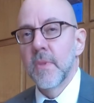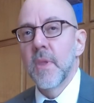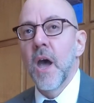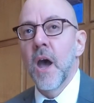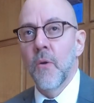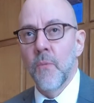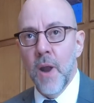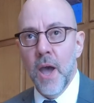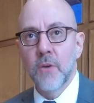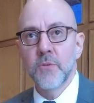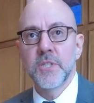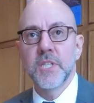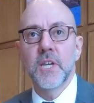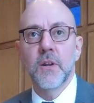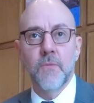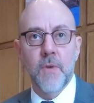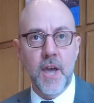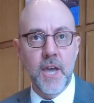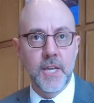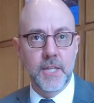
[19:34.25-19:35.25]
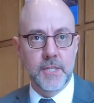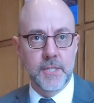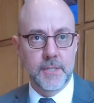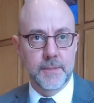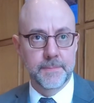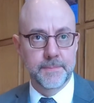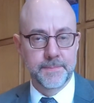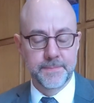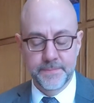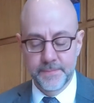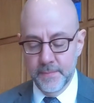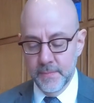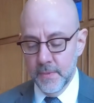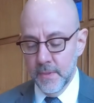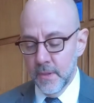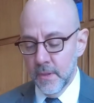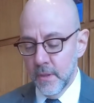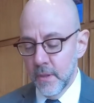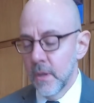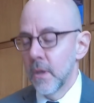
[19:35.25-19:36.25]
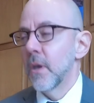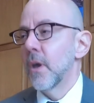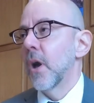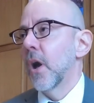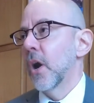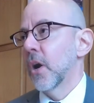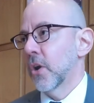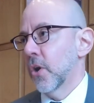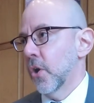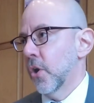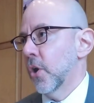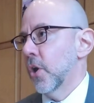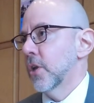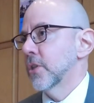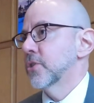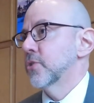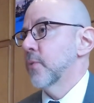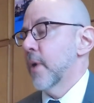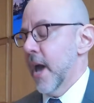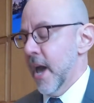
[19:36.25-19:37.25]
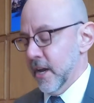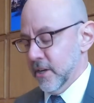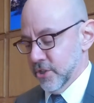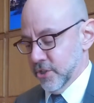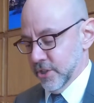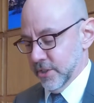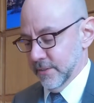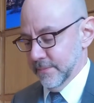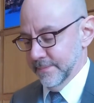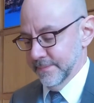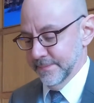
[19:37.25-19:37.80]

a rousing right, a call to action,